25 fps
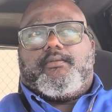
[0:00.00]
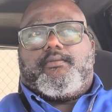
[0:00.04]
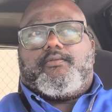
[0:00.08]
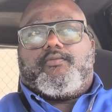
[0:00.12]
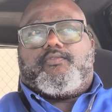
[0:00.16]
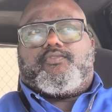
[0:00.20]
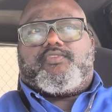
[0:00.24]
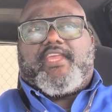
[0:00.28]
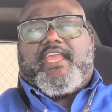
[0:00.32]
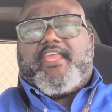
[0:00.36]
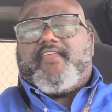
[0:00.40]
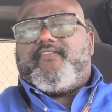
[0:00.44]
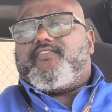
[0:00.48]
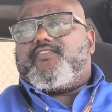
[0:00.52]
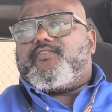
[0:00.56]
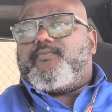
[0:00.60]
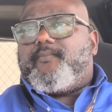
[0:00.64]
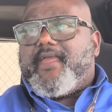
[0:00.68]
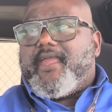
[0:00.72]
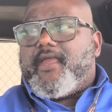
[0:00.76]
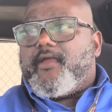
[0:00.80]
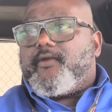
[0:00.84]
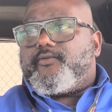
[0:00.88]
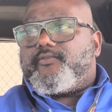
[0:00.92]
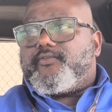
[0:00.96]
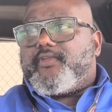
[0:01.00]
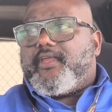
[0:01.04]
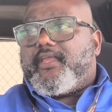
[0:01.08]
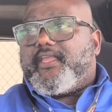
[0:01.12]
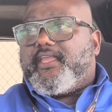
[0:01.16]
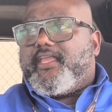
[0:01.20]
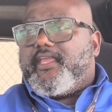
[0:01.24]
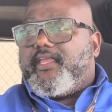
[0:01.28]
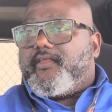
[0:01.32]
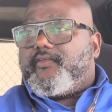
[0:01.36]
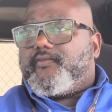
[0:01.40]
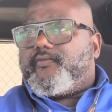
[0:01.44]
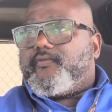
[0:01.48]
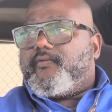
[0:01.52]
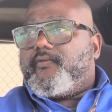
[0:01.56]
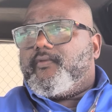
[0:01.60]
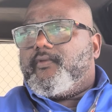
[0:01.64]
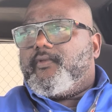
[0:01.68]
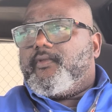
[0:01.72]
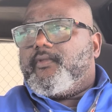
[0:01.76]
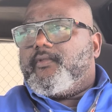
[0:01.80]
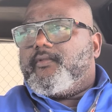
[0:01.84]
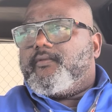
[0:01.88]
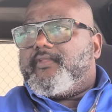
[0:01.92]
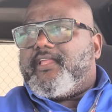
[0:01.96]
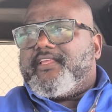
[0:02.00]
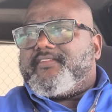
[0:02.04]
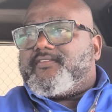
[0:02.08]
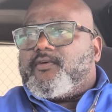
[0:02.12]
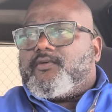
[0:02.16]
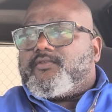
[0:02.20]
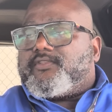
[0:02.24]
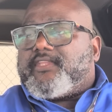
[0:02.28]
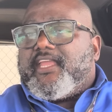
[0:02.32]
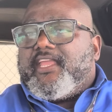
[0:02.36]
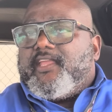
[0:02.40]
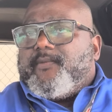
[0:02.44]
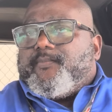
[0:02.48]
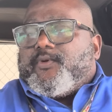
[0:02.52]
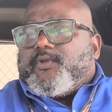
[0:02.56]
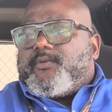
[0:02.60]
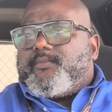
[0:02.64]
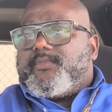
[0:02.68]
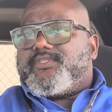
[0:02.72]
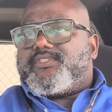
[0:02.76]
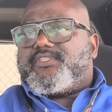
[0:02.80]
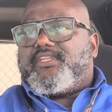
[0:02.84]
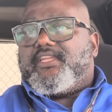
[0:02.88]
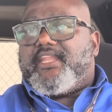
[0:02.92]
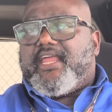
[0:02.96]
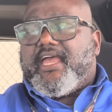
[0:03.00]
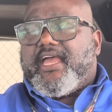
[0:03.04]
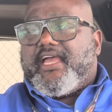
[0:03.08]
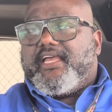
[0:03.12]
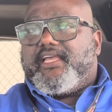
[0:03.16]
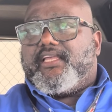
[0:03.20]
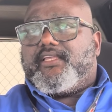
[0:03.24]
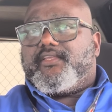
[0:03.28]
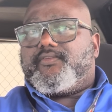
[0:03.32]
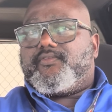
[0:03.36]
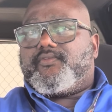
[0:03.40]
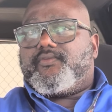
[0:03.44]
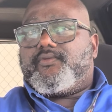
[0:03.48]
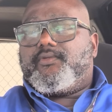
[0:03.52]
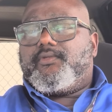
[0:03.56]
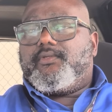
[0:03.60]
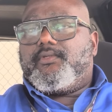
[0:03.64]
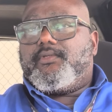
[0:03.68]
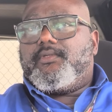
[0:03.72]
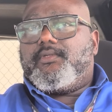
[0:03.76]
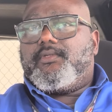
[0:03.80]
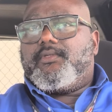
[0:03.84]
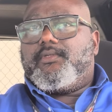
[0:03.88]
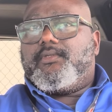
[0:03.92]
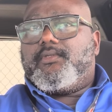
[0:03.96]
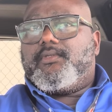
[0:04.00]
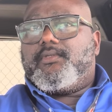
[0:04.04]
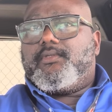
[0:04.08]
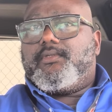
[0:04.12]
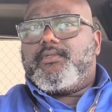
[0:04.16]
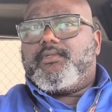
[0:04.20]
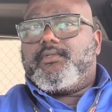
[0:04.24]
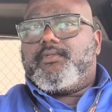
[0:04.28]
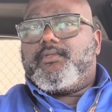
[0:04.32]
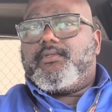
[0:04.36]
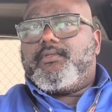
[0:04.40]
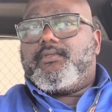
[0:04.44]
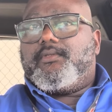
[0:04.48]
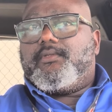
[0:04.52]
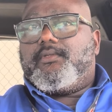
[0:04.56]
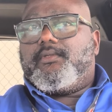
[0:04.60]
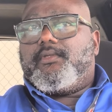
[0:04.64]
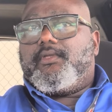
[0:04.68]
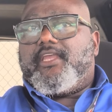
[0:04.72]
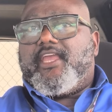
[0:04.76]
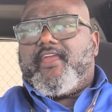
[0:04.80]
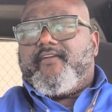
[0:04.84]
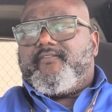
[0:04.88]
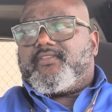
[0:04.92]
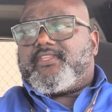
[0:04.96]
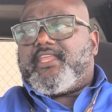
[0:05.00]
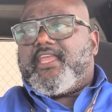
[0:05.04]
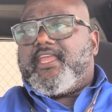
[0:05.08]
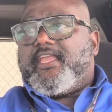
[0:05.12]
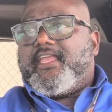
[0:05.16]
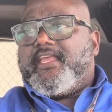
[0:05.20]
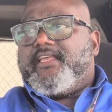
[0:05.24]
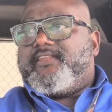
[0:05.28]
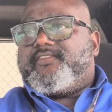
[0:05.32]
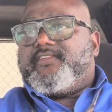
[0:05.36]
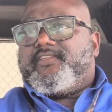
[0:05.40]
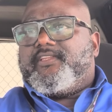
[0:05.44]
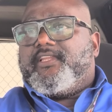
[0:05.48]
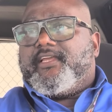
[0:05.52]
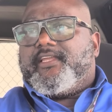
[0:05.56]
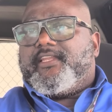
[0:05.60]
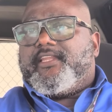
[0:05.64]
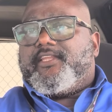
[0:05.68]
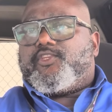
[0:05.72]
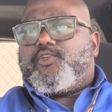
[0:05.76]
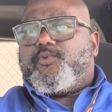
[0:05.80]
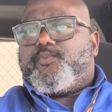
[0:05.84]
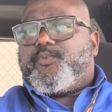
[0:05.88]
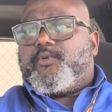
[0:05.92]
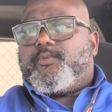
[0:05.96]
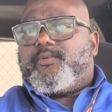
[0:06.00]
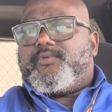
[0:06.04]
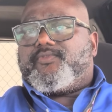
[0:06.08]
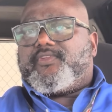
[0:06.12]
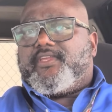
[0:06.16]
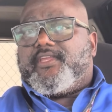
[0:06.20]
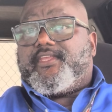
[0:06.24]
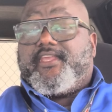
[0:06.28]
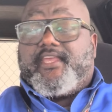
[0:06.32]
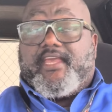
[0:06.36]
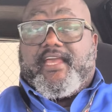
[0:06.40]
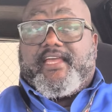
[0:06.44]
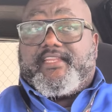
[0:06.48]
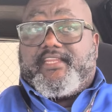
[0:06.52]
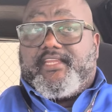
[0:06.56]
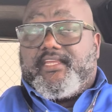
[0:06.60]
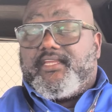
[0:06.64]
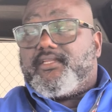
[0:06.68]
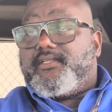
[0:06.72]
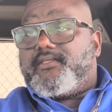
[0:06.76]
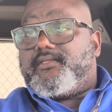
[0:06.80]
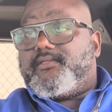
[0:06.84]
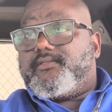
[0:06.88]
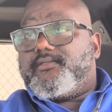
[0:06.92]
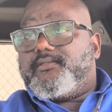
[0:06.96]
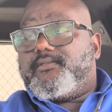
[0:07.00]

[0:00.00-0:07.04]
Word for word: save his marriage, I guess. That's the only thing he pretty much denies. Everything else he's looking at you pretty much saying, Yeah, I did it.